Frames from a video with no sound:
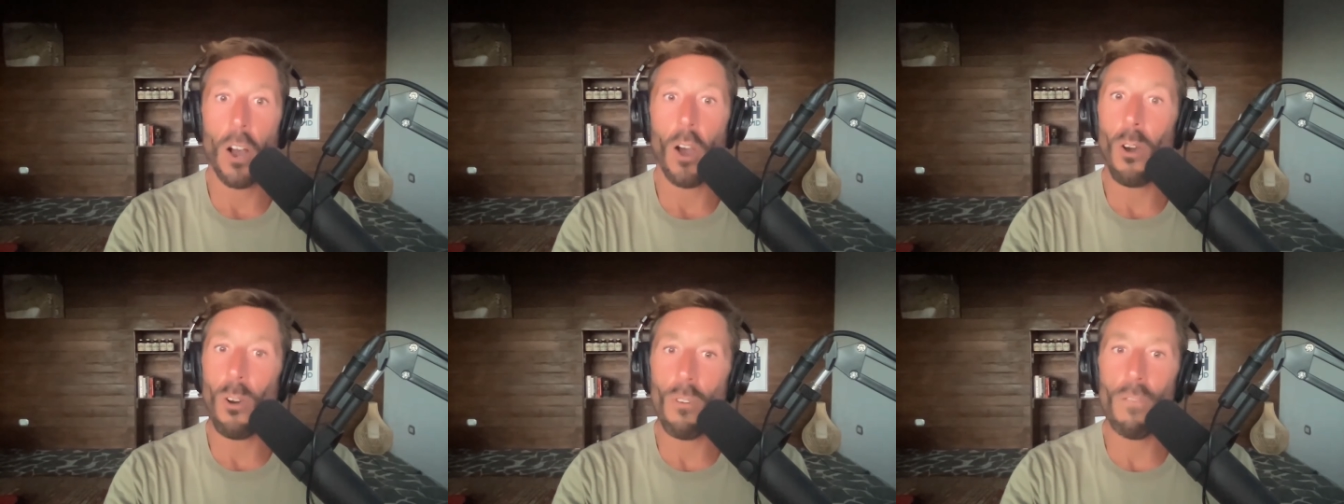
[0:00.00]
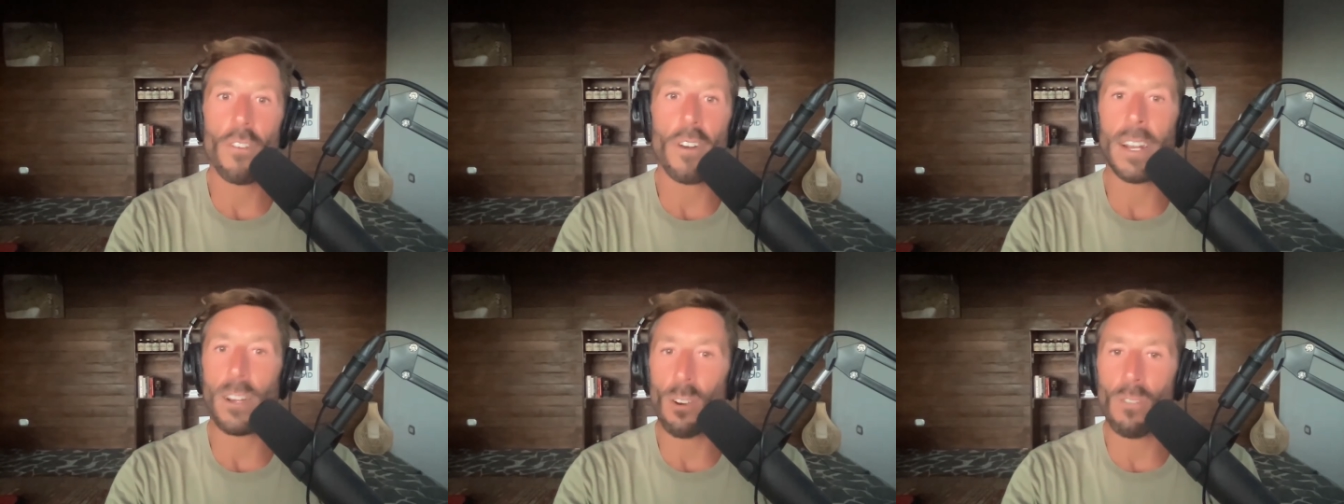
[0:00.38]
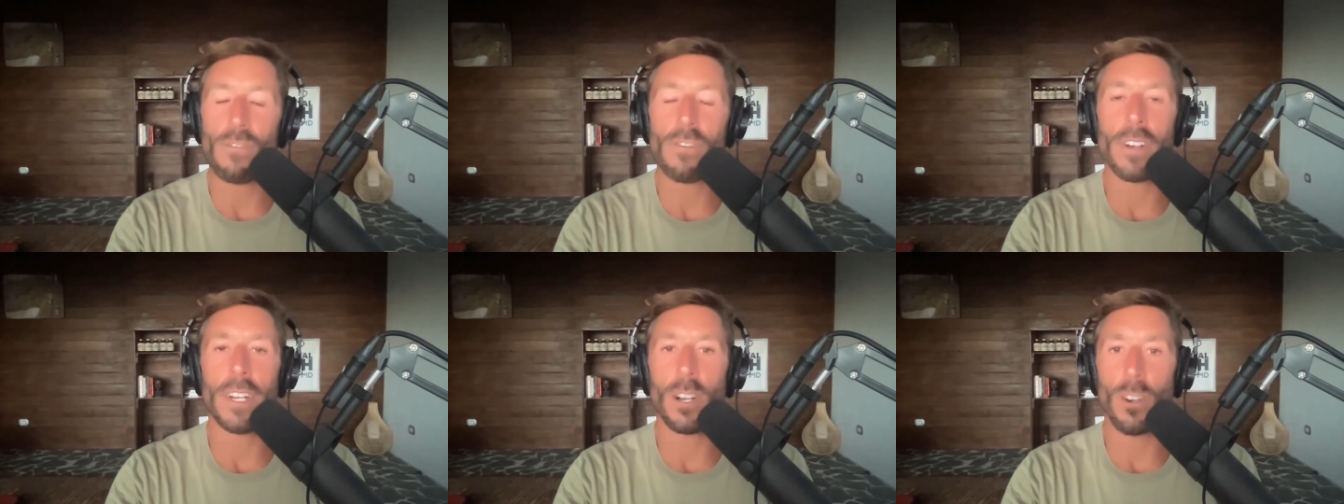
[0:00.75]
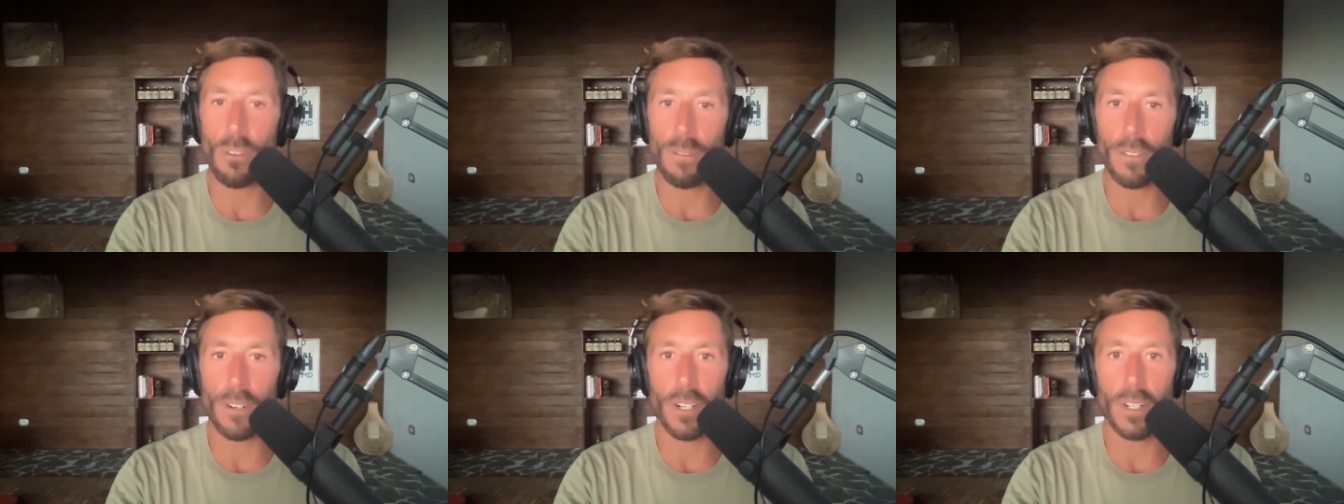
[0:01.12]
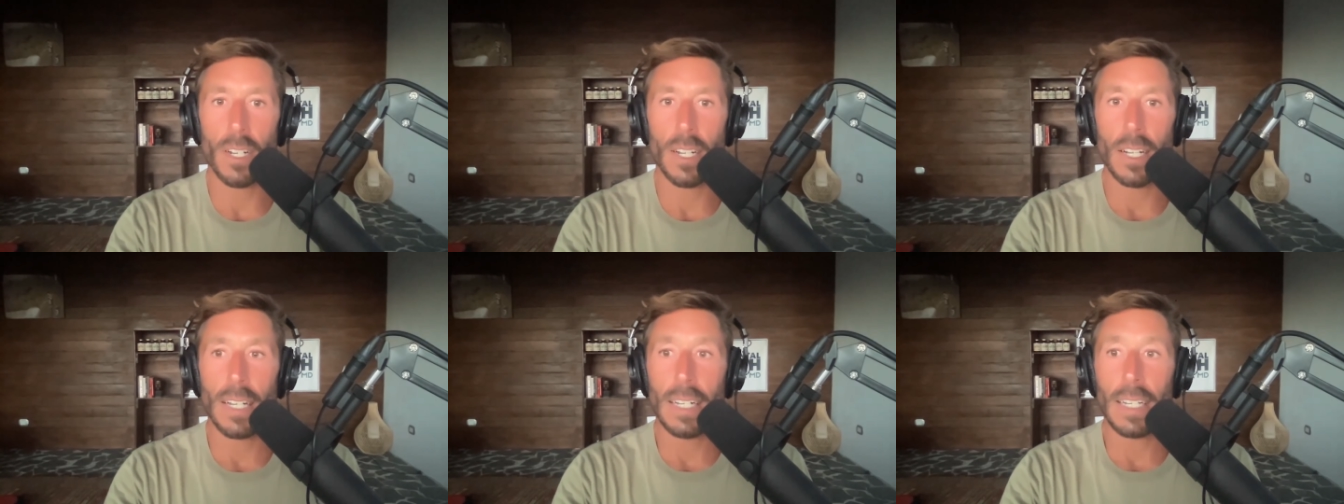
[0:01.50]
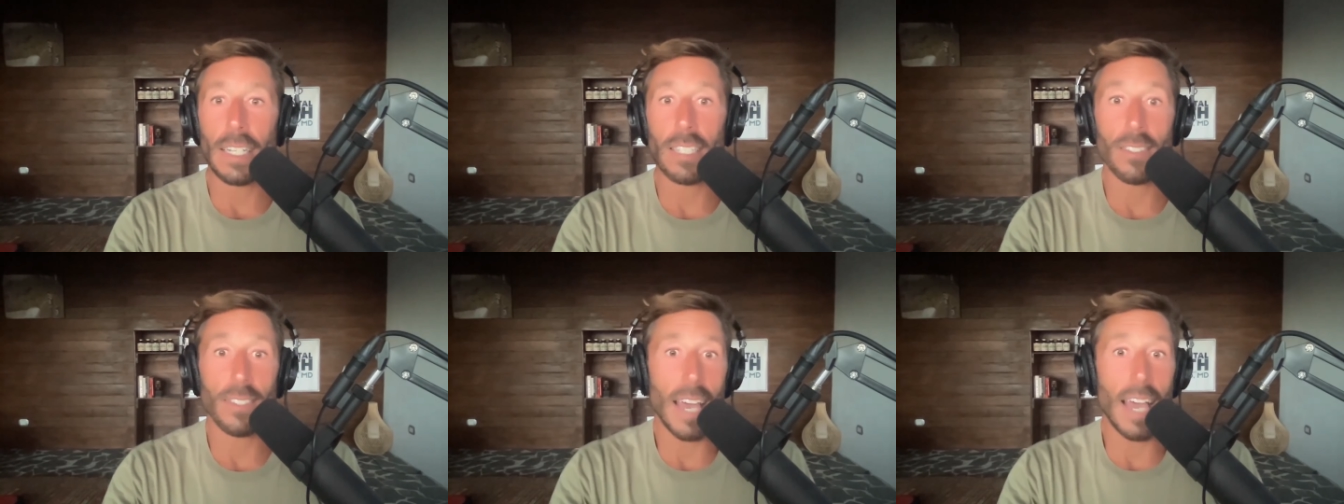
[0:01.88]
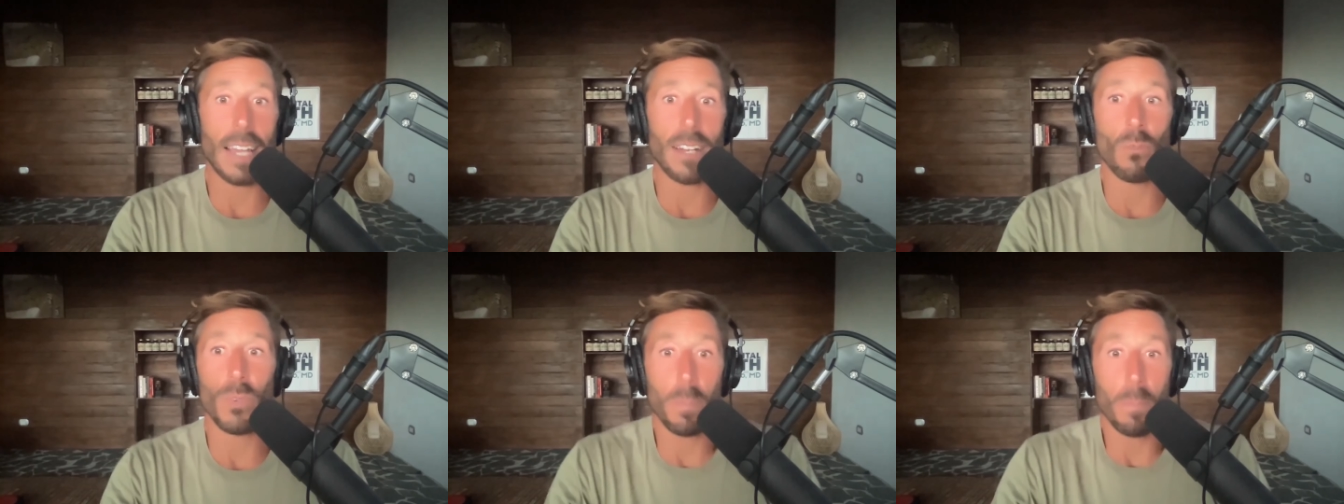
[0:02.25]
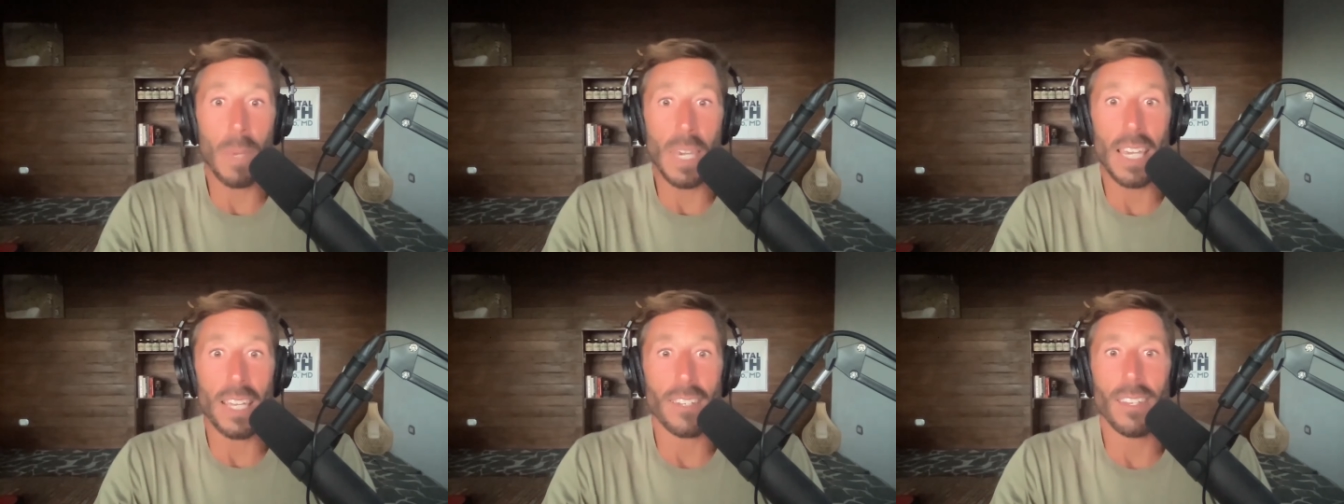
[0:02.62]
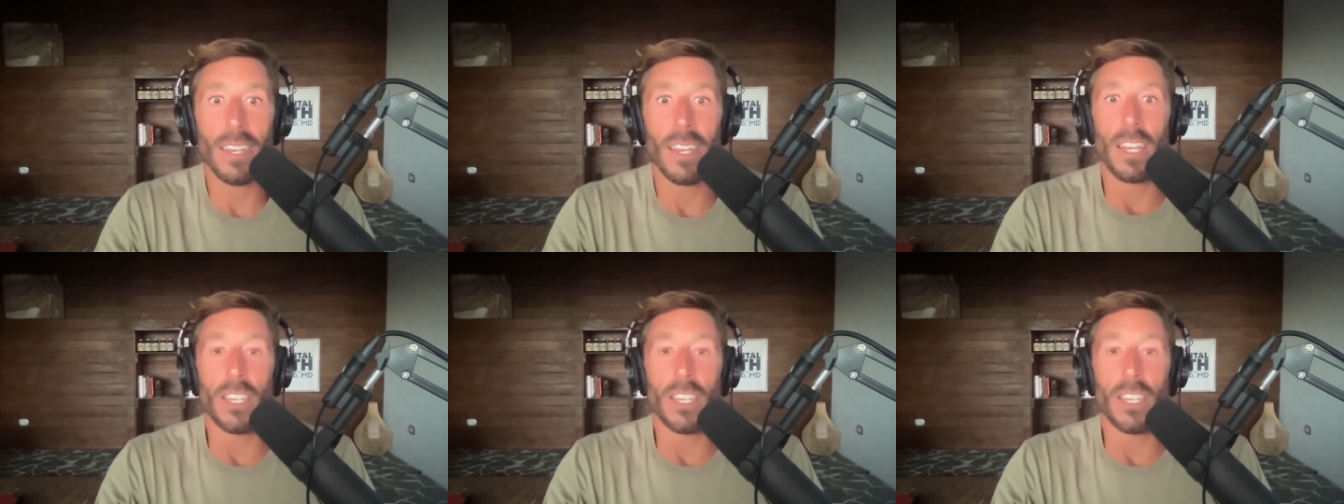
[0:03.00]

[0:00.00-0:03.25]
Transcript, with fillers: over and over and over is that with meat,